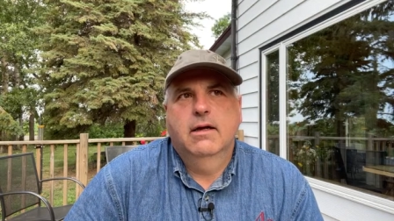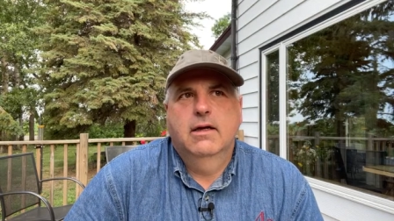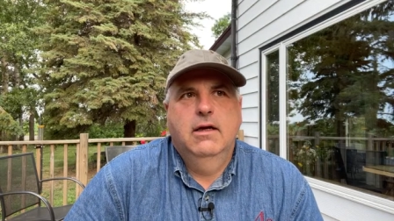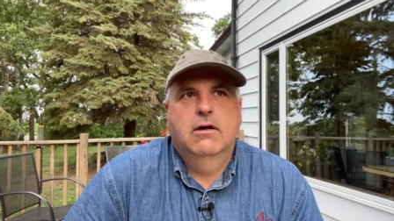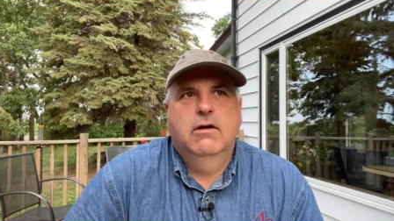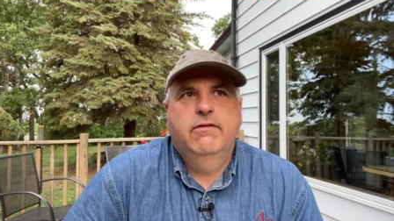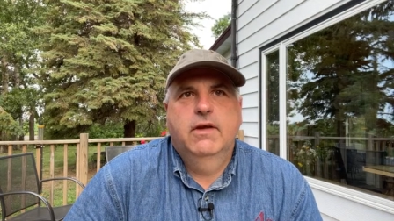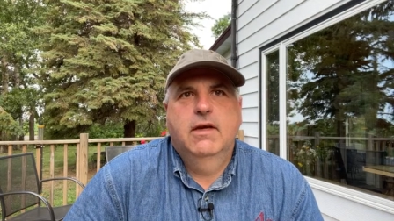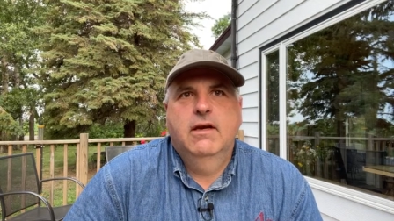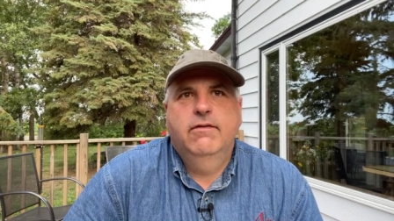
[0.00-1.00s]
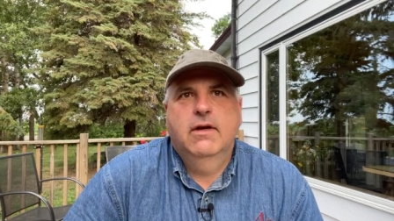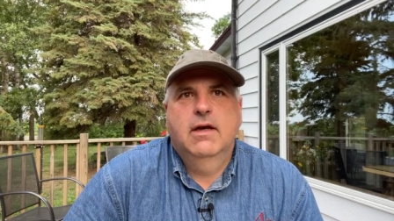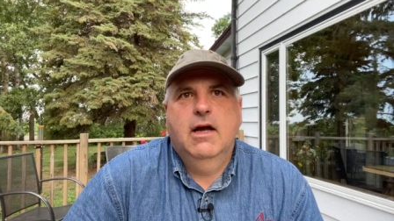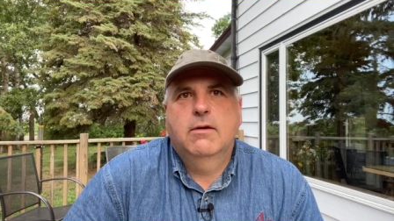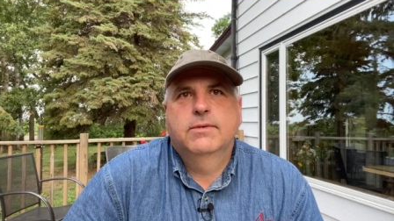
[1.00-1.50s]
you know, if it
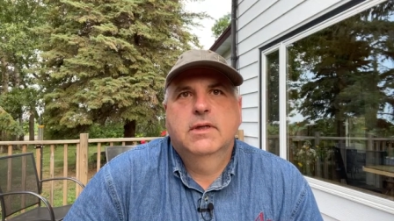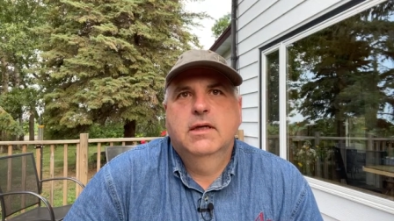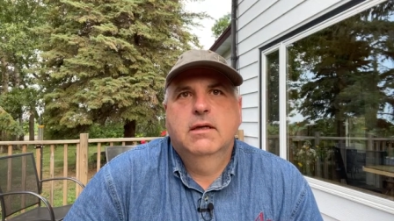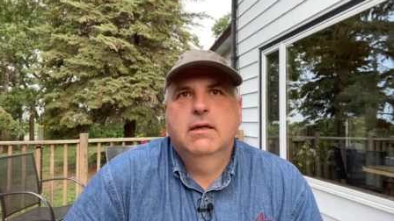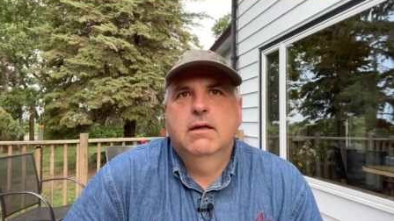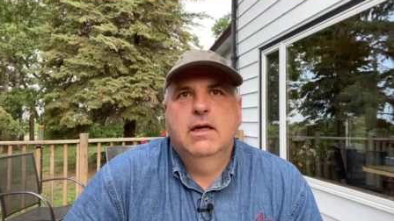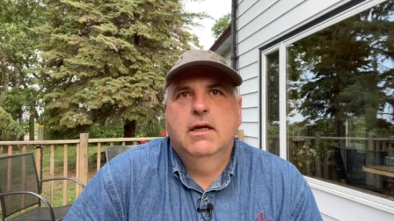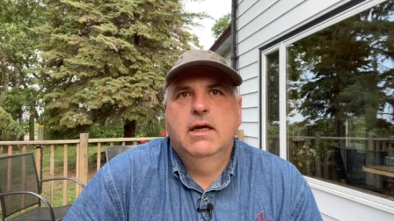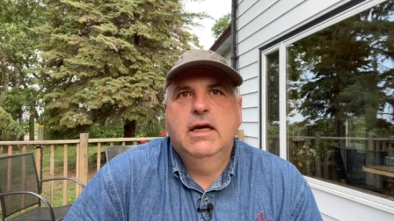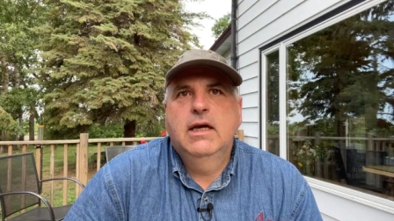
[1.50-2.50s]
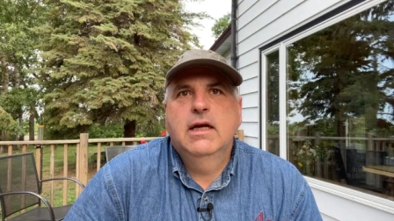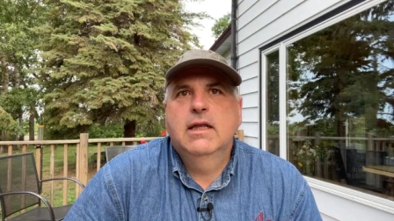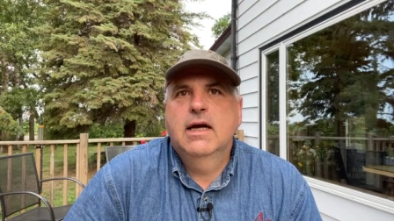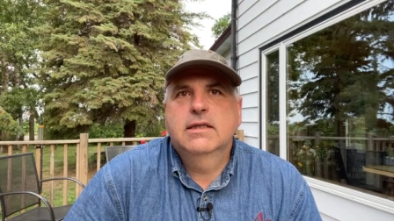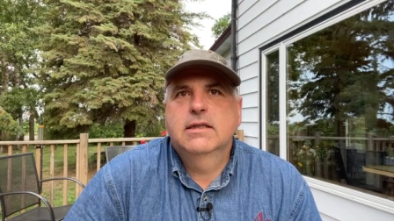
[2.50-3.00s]
helps in eating
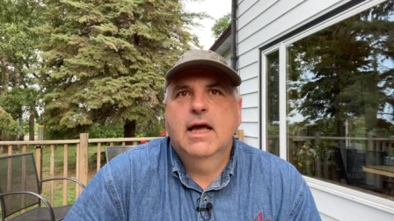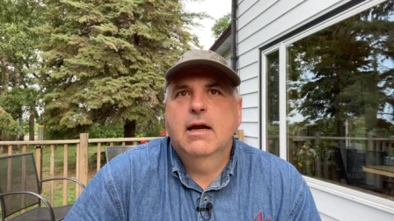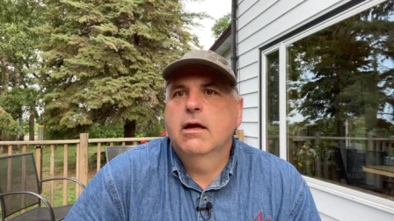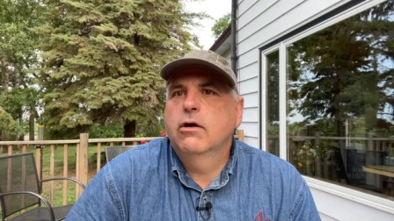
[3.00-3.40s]
less and